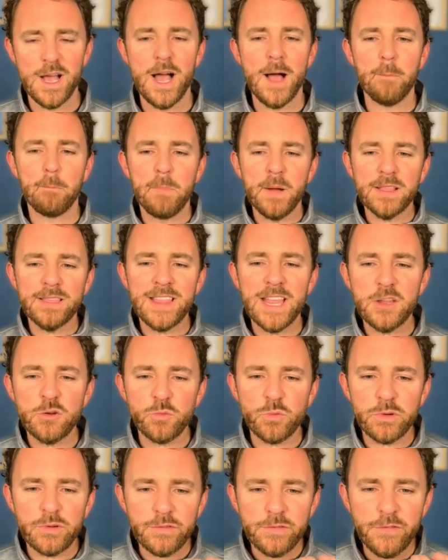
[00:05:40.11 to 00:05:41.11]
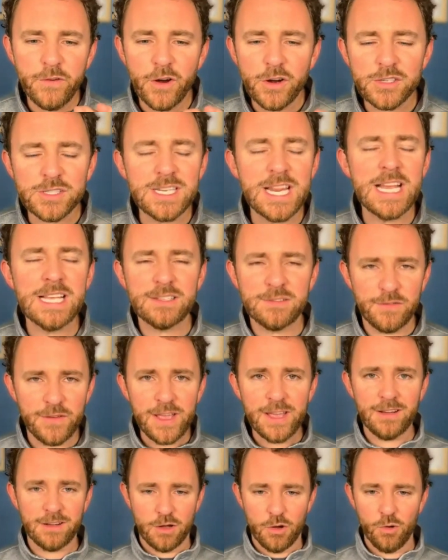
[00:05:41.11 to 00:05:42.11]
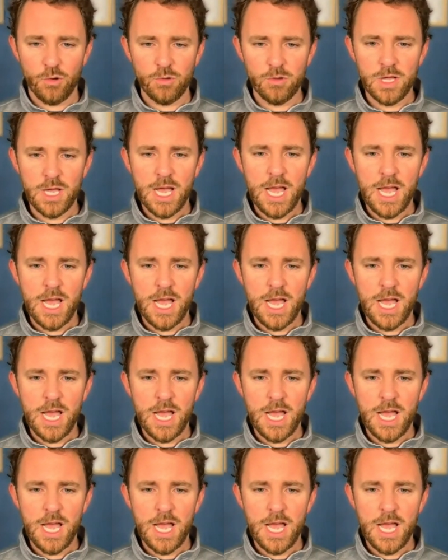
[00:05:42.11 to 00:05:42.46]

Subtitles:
But then reversed his vehicle